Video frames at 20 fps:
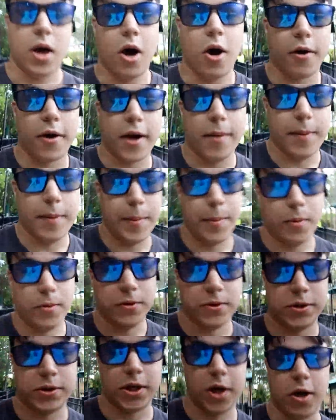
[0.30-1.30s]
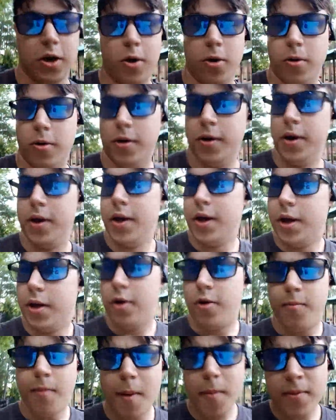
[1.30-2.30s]
Okay, people. So
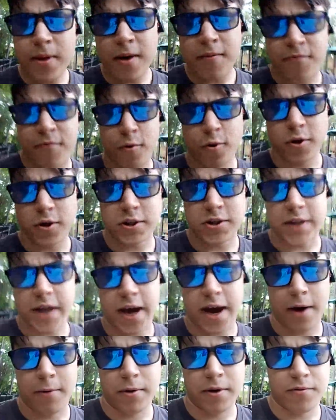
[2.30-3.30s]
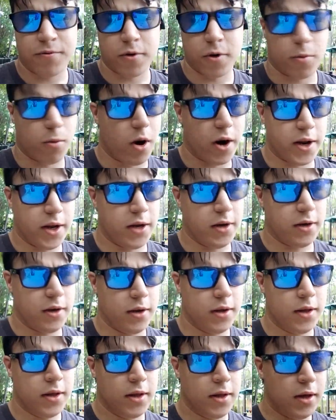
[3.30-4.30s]
remember that forest that I went for a run in,
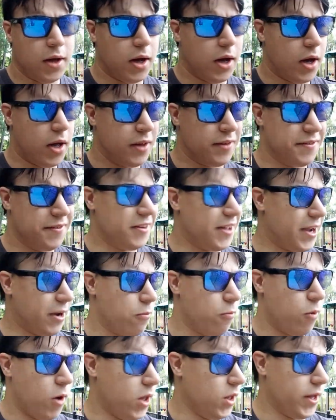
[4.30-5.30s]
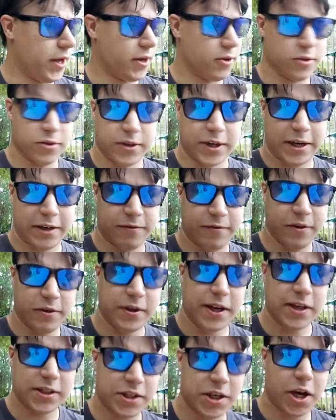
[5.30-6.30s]
uh, like what? Like it was like a few
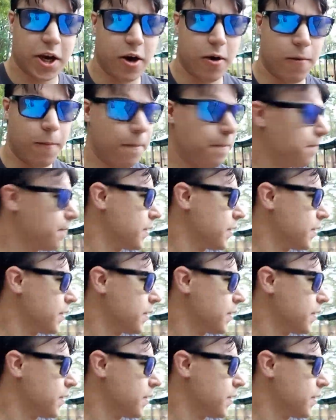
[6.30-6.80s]
days ago.